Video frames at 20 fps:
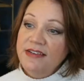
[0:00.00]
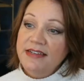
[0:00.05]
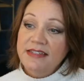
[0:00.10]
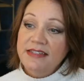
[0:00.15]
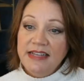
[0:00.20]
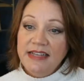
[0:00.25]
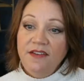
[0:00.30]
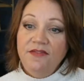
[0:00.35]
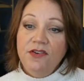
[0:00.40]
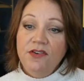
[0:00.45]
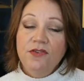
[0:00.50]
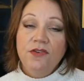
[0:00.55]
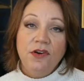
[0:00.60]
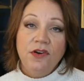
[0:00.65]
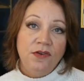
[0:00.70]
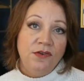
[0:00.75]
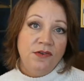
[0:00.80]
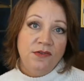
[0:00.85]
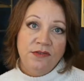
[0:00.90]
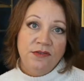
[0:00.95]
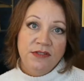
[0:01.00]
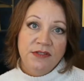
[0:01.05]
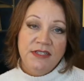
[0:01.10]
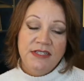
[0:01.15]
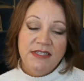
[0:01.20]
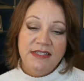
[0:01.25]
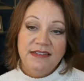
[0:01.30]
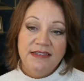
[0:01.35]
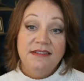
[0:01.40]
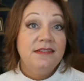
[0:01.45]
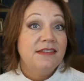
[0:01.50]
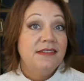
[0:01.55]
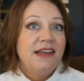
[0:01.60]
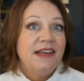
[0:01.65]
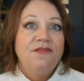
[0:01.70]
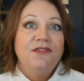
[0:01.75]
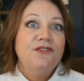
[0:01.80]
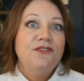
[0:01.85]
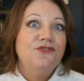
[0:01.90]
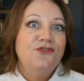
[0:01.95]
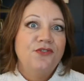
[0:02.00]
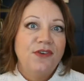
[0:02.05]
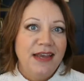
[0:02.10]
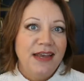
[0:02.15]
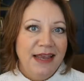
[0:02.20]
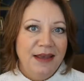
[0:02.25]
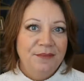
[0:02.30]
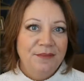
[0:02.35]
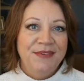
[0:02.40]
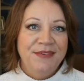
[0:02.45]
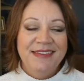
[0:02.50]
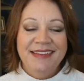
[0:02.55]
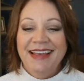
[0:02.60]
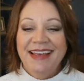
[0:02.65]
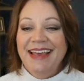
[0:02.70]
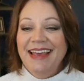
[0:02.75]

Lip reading: several goals, several dreams,